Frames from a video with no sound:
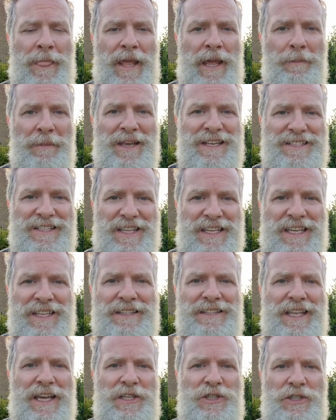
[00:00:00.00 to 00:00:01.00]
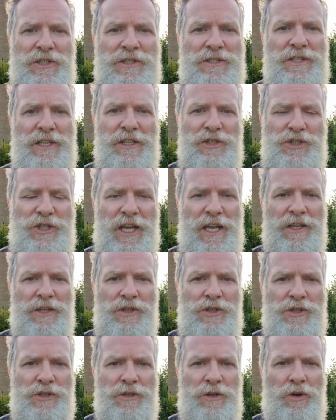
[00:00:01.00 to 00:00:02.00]
It's the conditions that
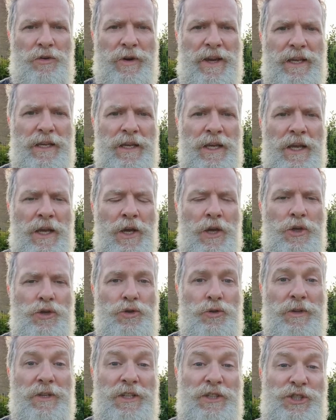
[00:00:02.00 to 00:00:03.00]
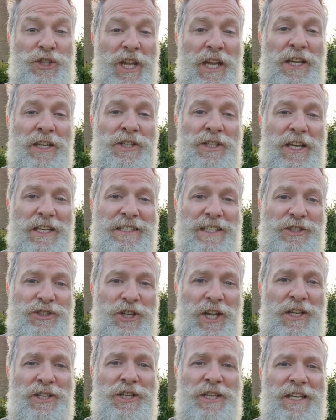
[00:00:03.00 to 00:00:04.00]
change, all right. So it's the
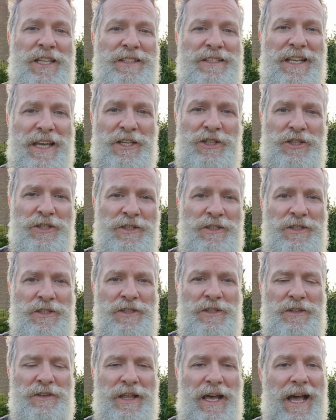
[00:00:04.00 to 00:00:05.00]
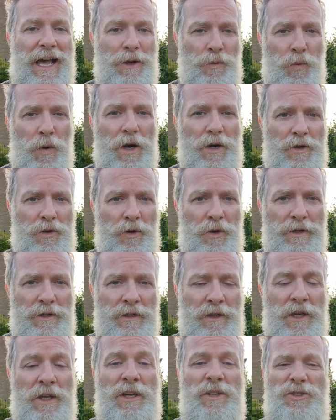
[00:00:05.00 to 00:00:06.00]
changing conditions that I work
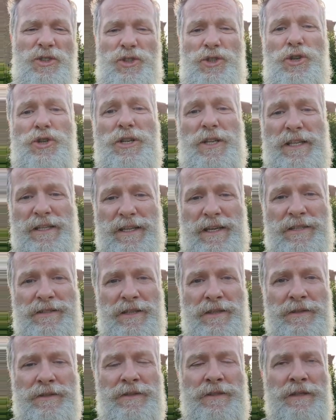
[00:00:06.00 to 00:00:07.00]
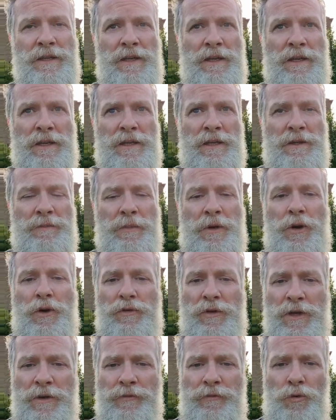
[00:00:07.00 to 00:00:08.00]
on. It's usually distance, amount
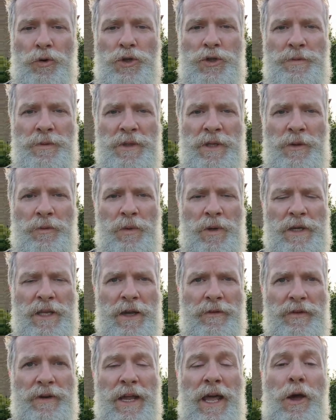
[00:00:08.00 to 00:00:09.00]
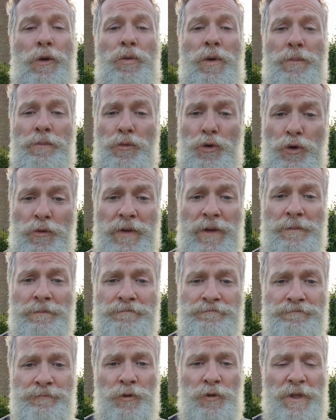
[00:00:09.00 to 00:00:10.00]
of reinforcement that we're given, how we're
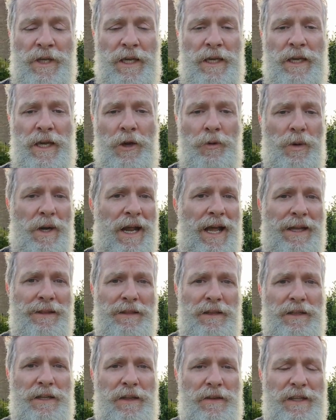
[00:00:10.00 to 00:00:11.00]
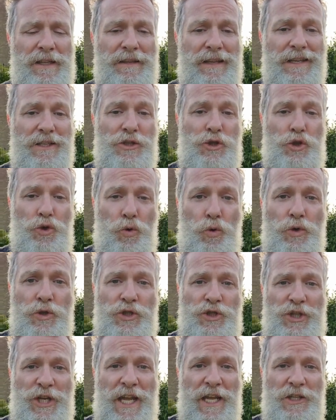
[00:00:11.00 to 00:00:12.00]
moving, okay, how we're handling the lead. It's
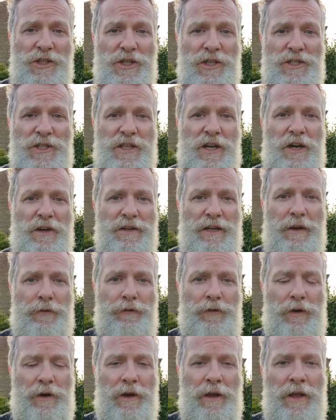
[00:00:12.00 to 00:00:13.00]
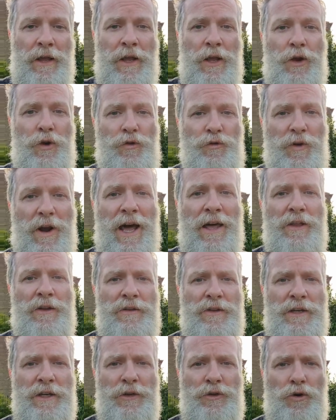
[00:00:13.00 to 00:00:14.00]
those changes that are different
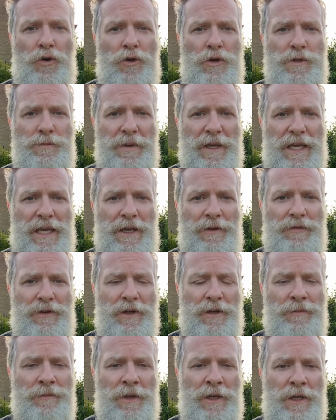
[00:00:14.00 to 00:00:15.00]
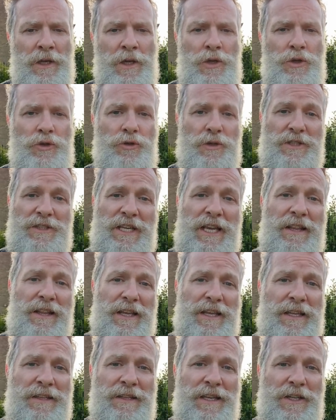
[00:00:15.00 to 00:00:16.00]
rather than the dog's behavior. So I set
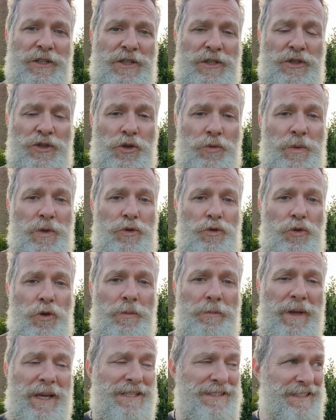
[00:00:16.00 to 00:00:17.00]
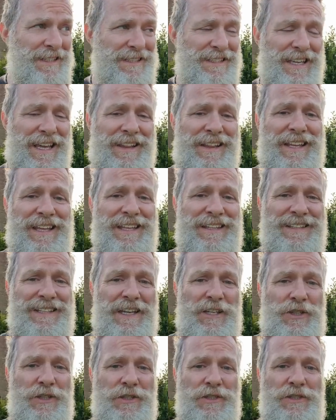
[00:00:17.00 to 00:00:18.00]
the conditions, or we do our best to set the
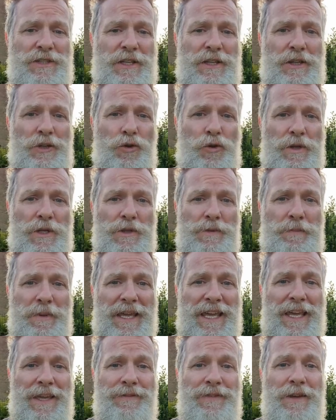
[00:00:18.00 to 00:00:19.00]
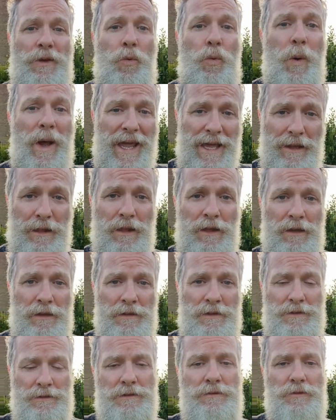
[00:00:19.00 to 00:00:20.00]
conditions that the dog is behaving well,
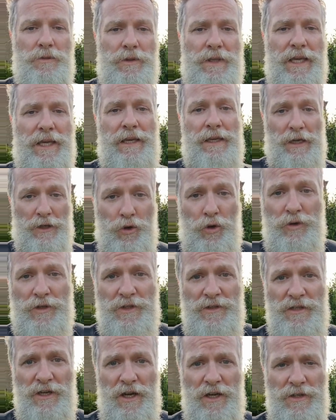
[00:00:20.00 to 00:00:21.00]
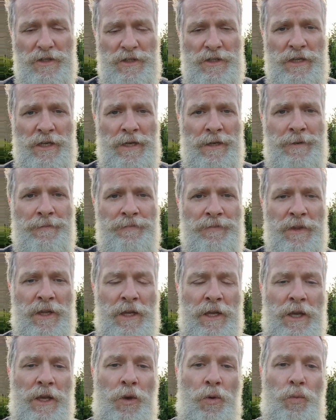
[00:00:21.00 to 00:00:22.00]
okay, according to us.
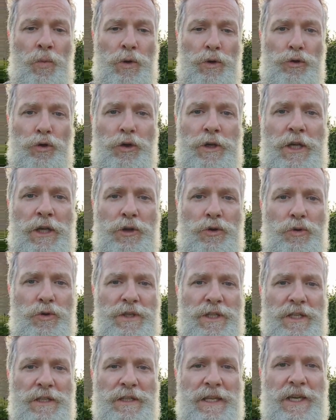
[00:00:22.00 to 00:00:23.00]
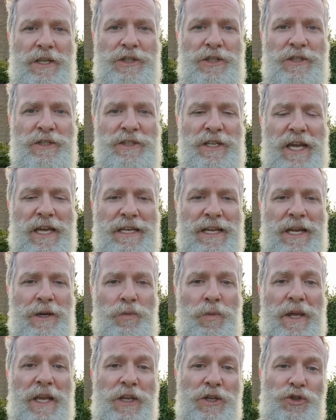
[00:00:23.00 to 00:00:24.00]
We look at those conditions and
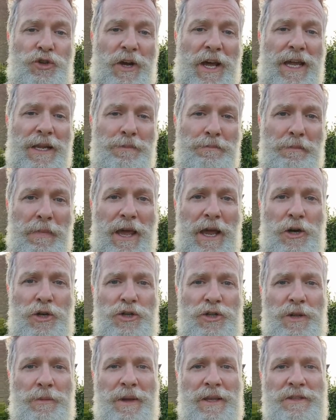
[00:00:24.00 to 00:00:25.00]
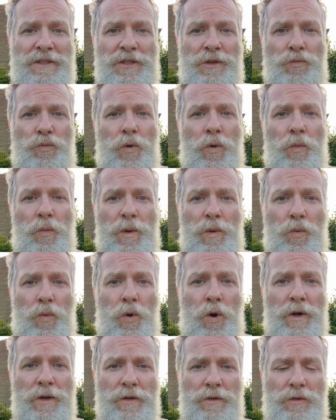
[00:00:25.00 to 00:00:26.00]
then we try and merge them into what we
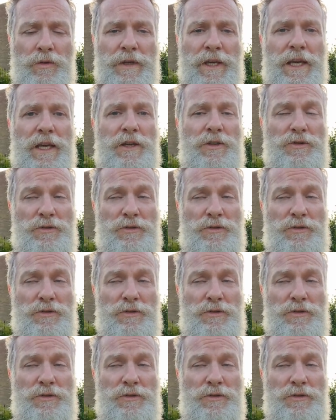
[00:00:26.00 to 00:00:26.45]
want, okay.